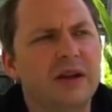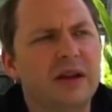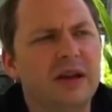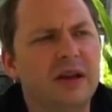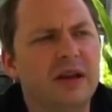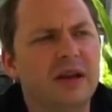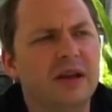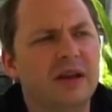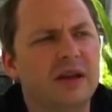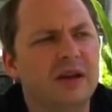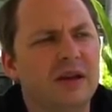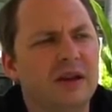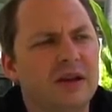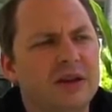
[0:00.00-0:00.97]
The,
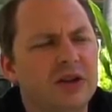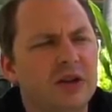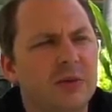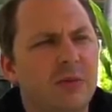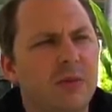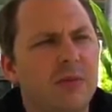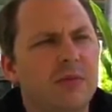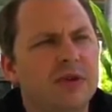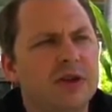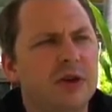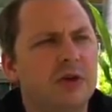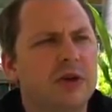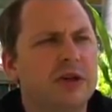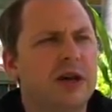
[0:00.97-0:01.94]
so, the,
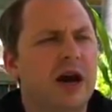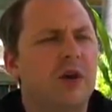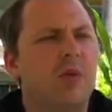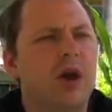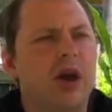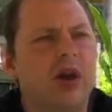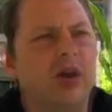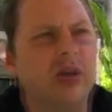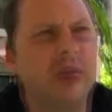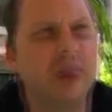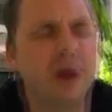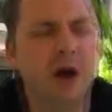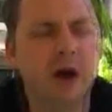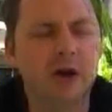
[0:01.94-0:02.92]
so the
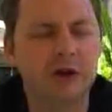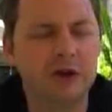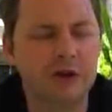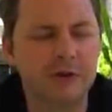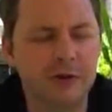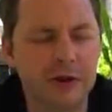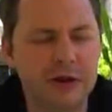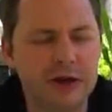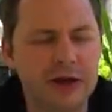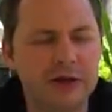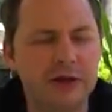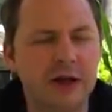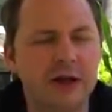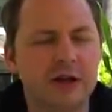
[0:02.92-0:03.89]
Skywire launch for the
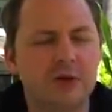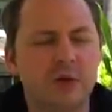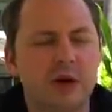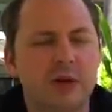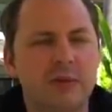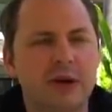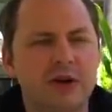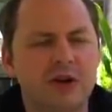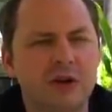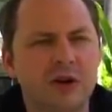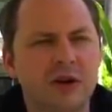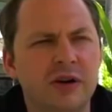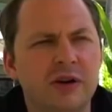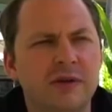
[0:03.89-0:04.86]
testnet is one of the
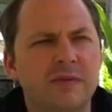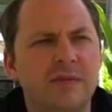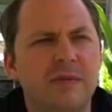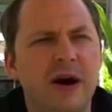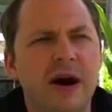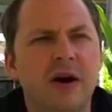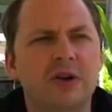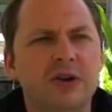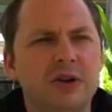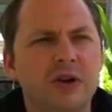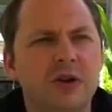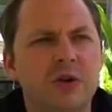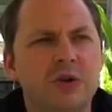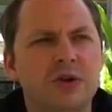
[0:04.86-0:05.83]
major
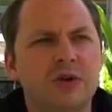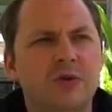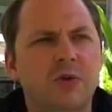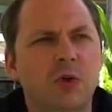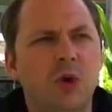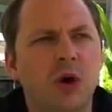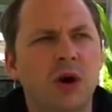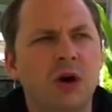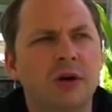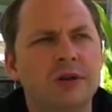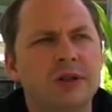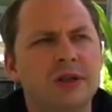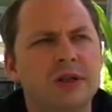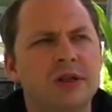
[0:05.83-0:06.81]
milestones for,
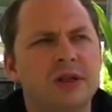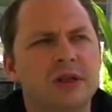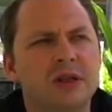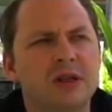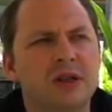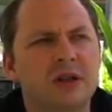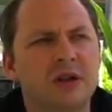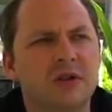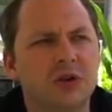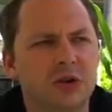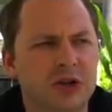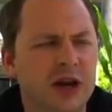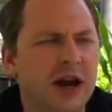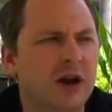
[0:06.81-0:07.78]

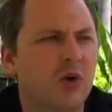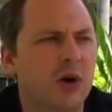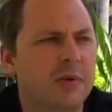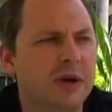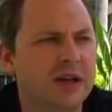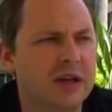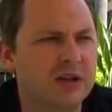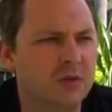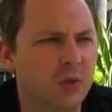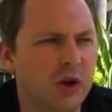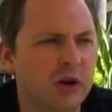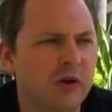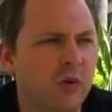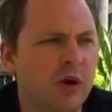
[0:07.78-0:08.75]
for Skycoin, because that's
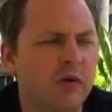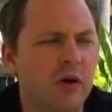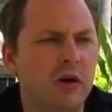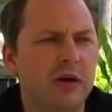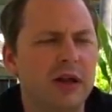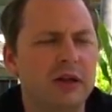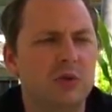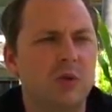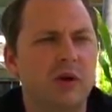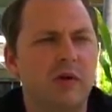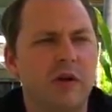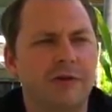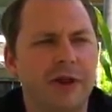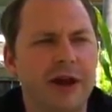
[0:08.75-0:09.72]
really one of our, that's one
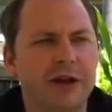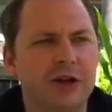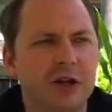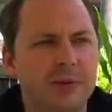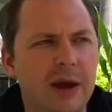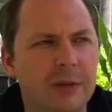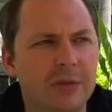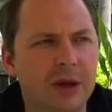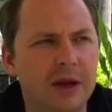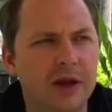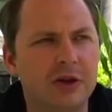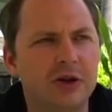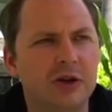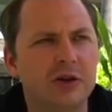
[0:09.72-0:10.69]
of our flagship
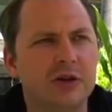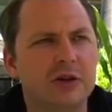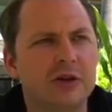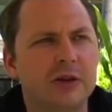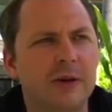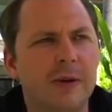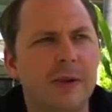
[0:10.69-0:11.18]
applications,